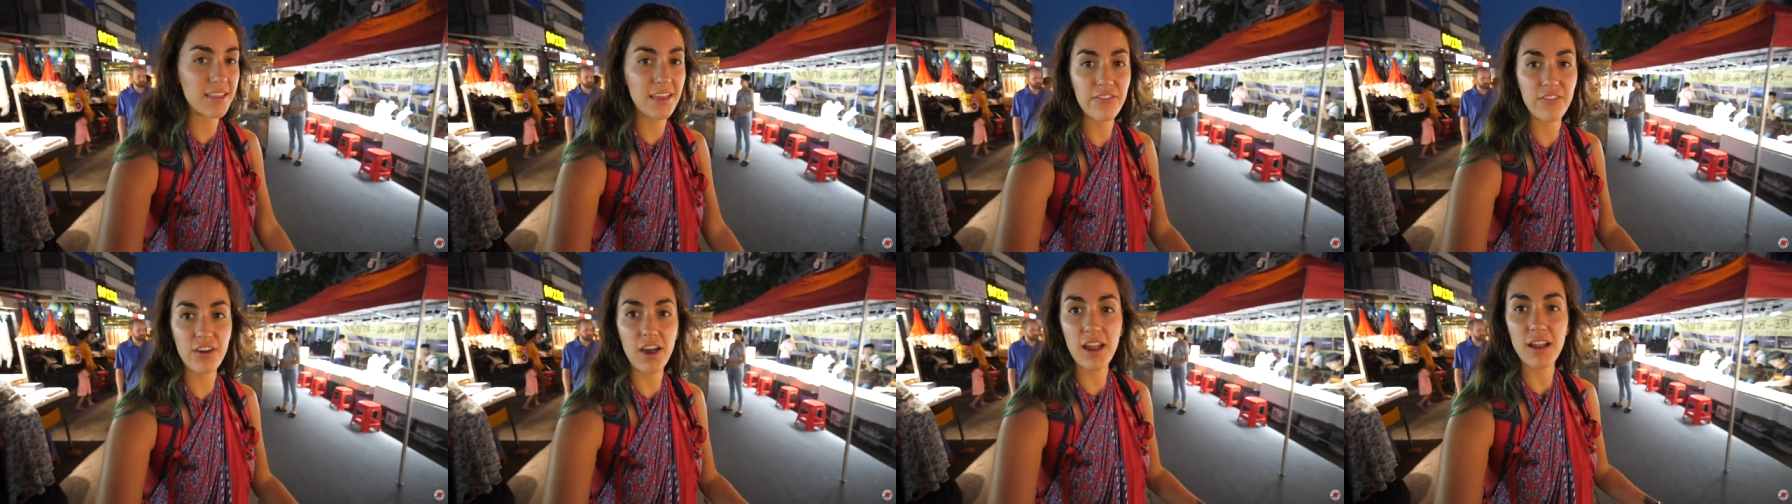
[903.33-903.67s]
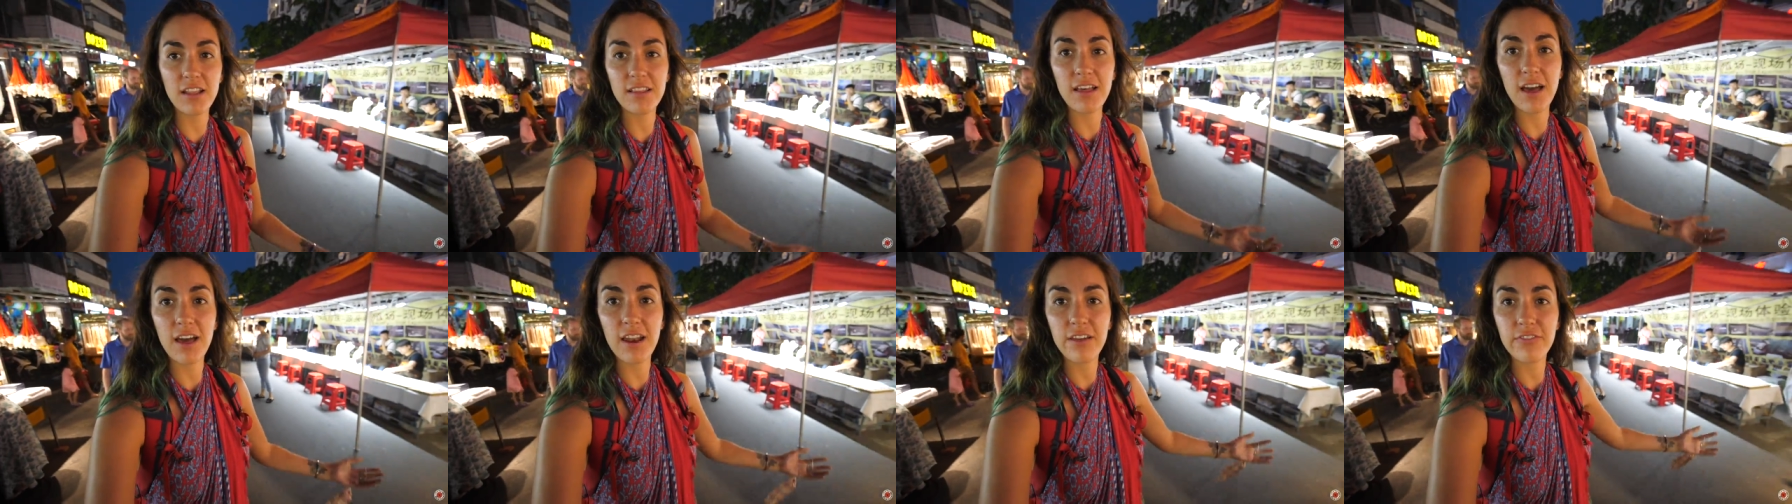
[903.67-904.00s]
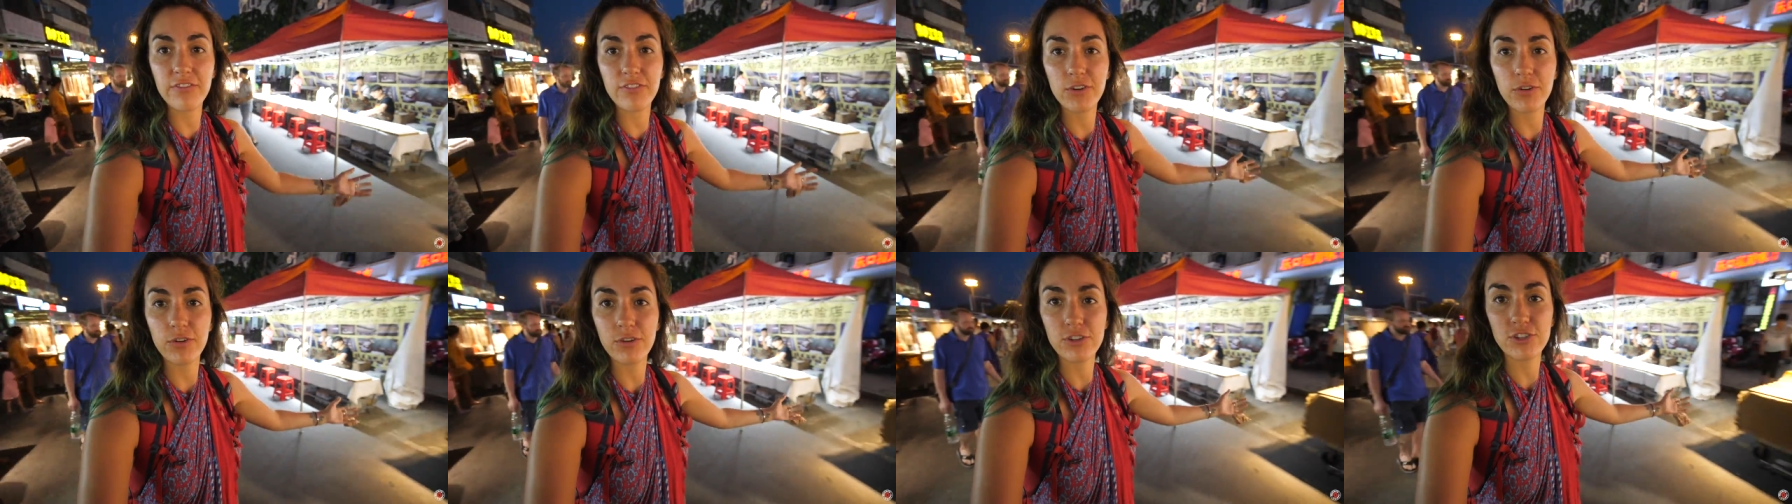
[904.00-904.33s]
they've got a lot
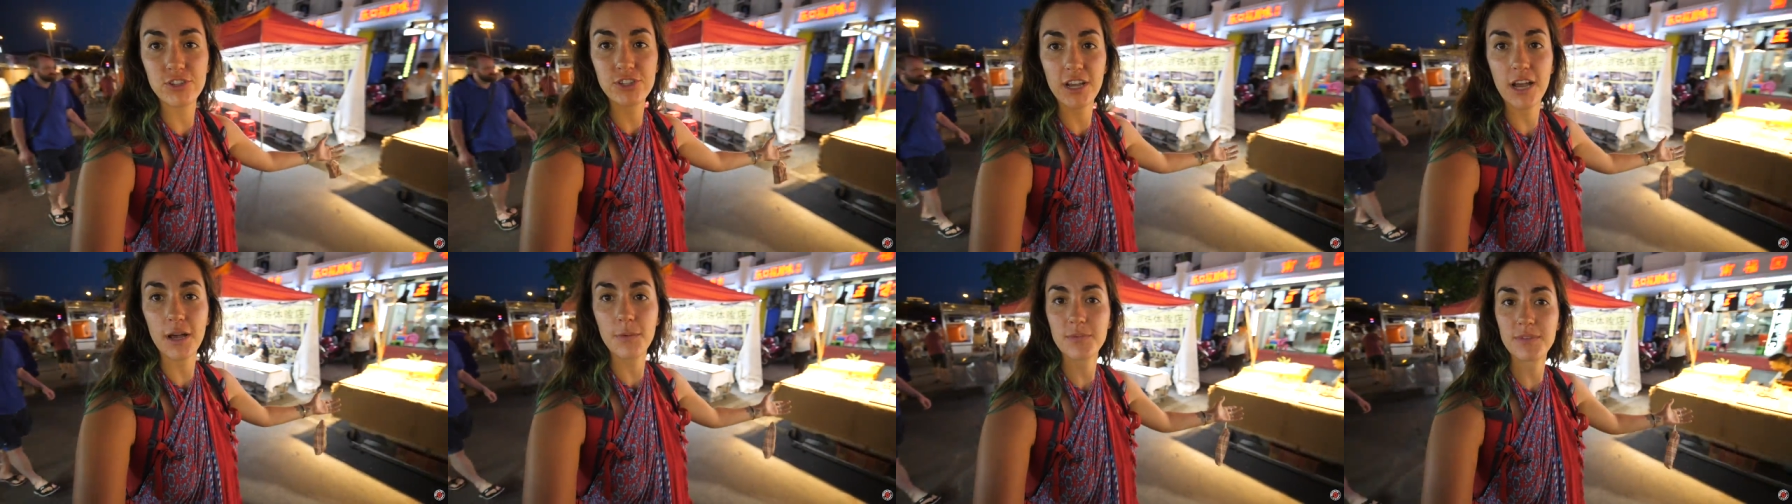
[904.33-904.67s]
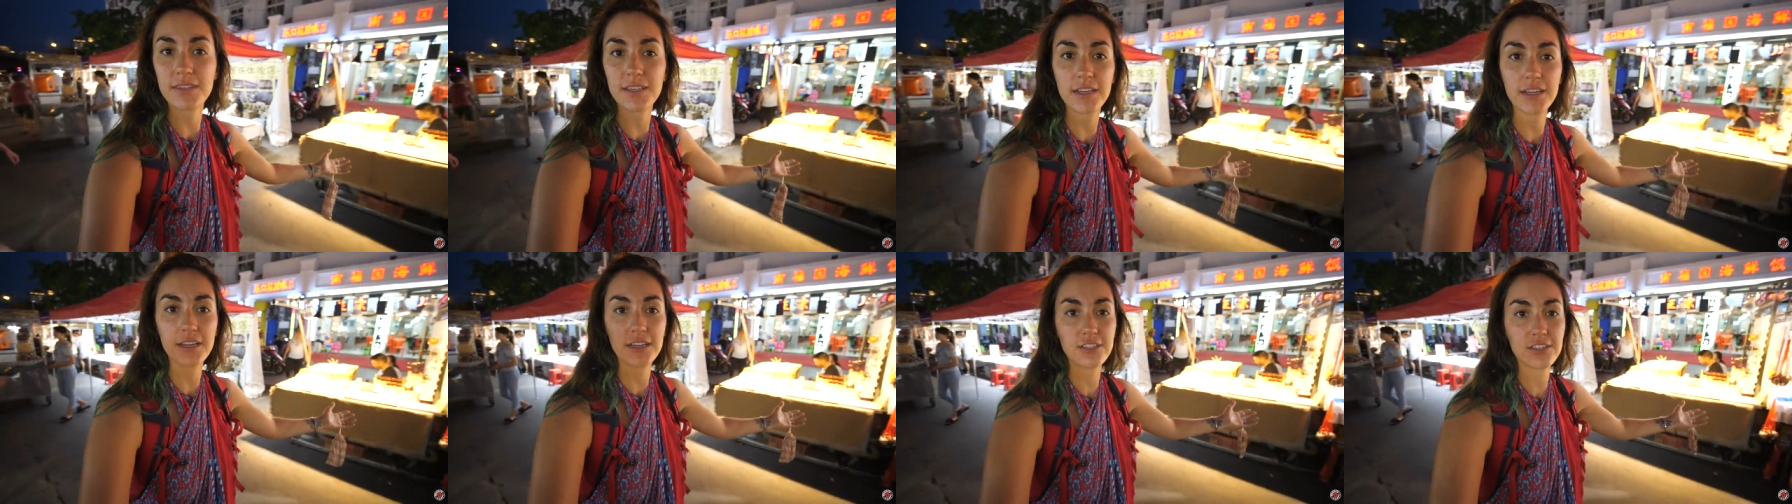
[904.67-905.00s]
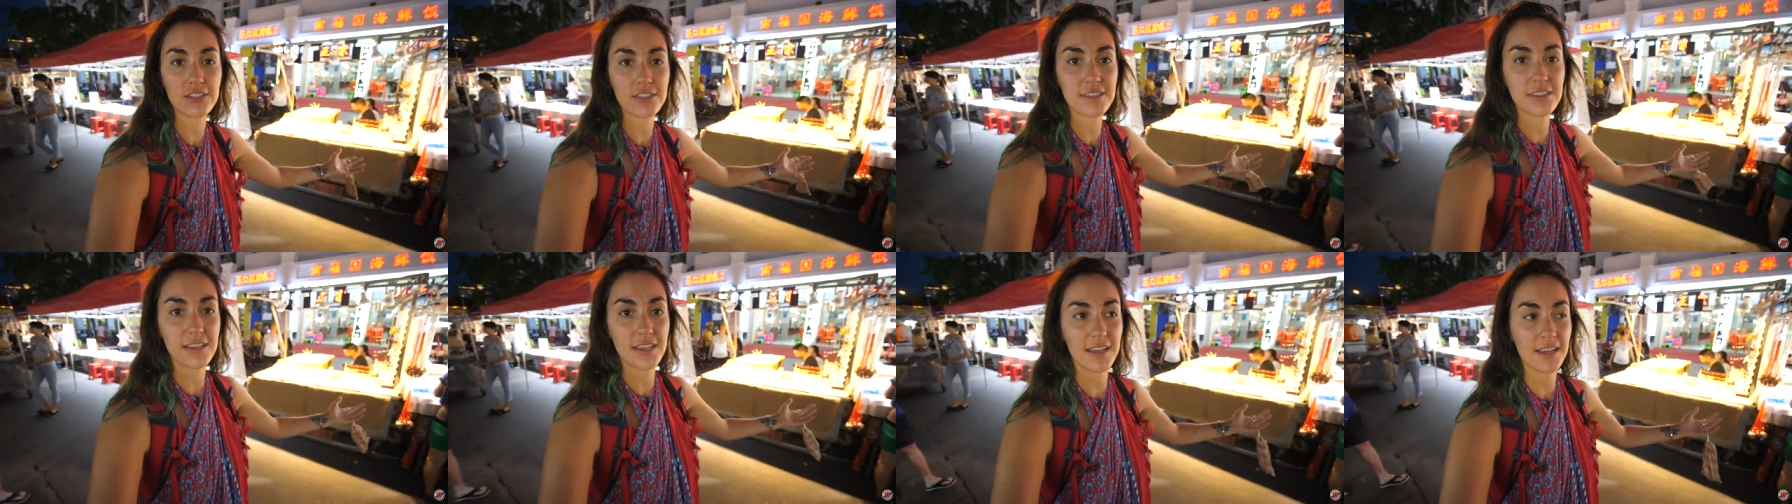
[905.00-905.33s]
of cool shops here,
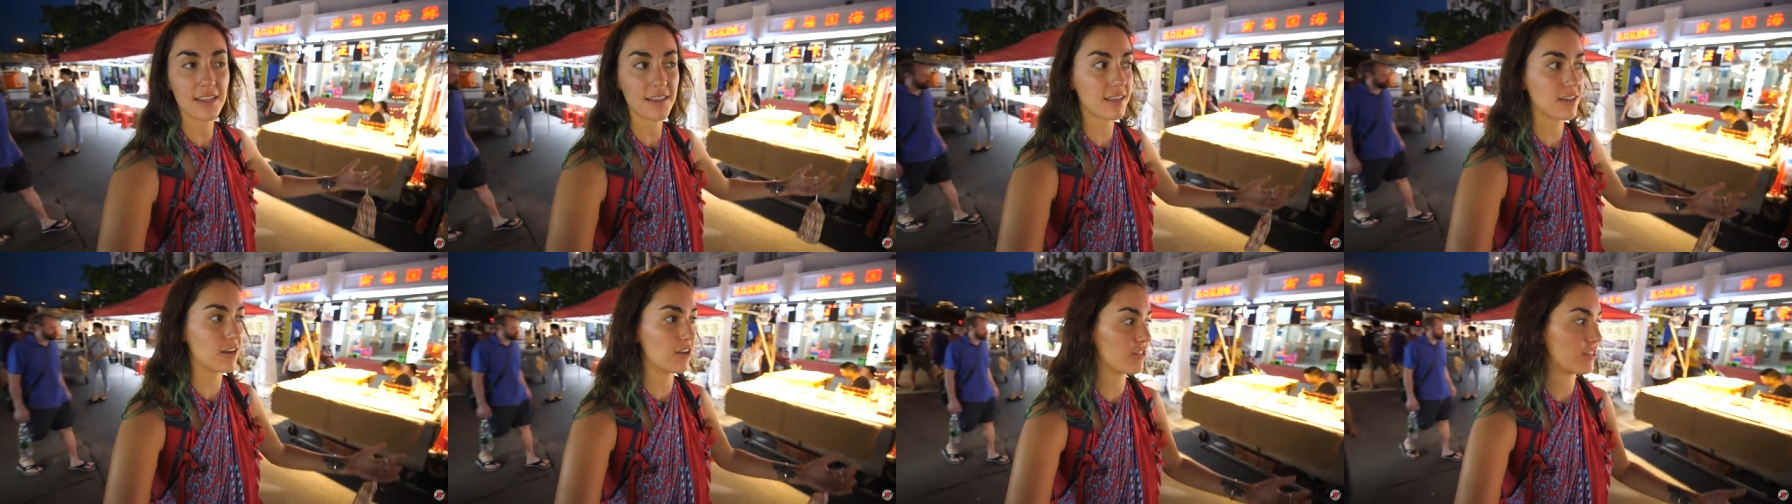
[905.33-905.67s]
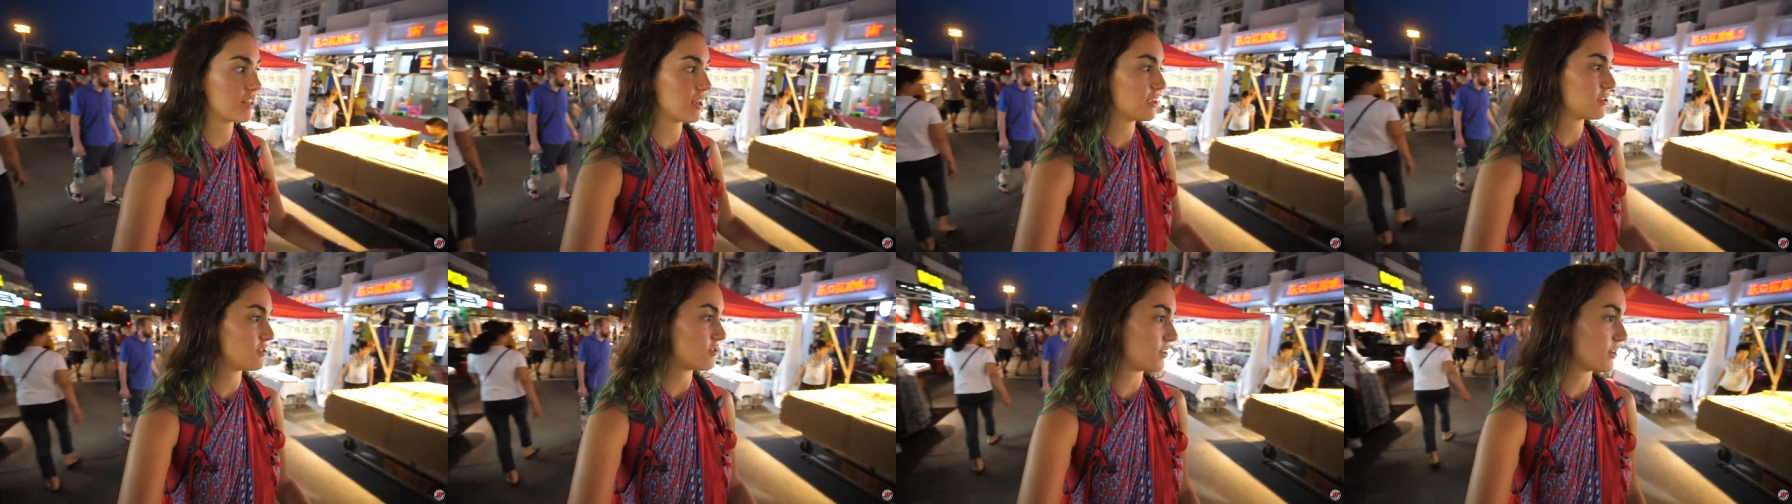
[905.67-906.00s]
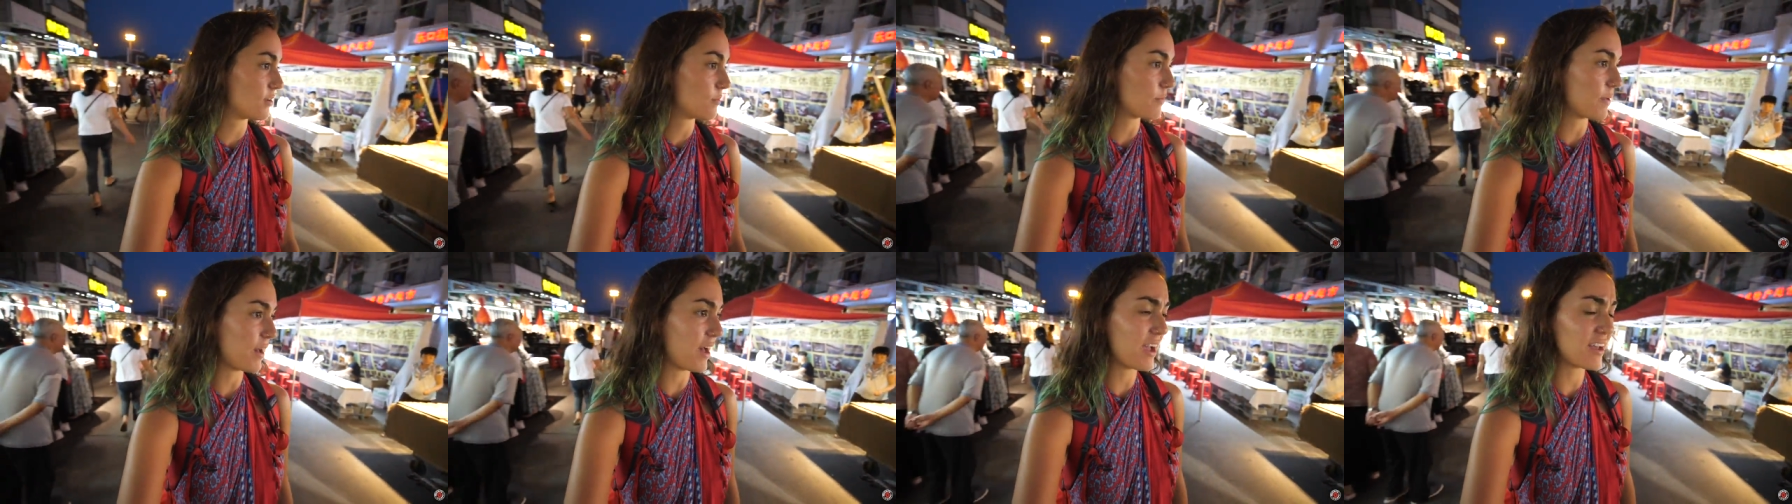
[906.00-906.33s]
just like little things you
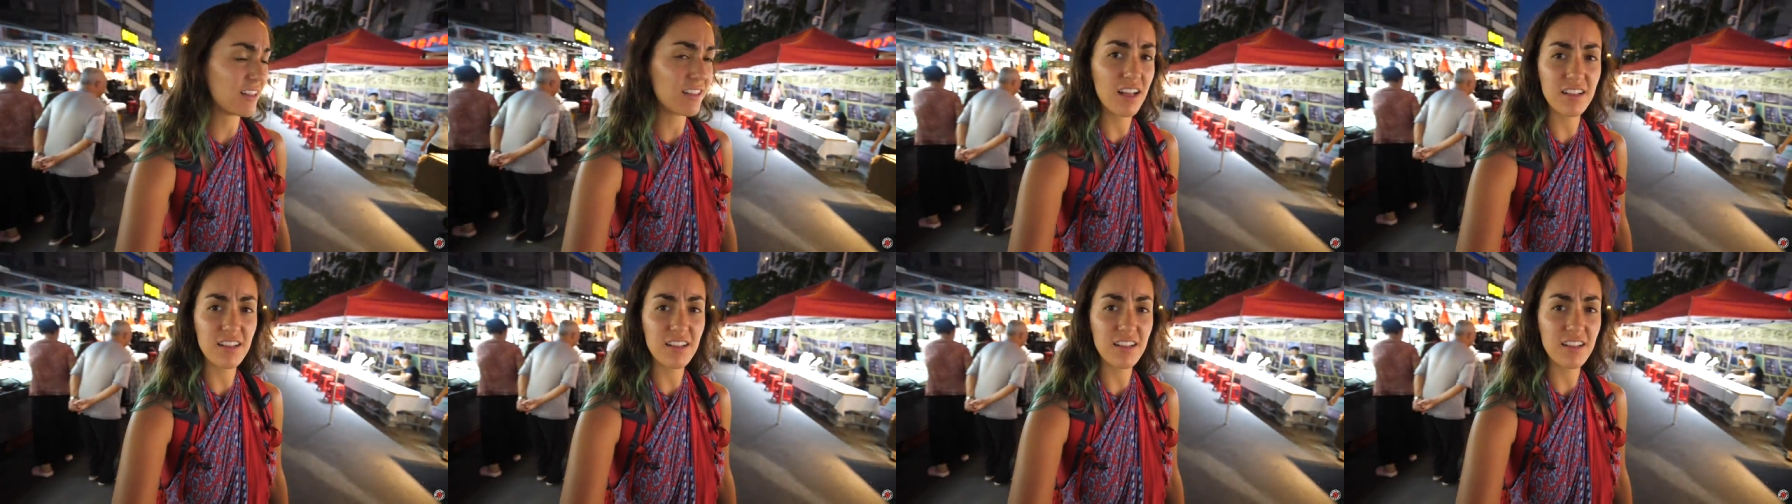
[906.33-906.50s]
can buy.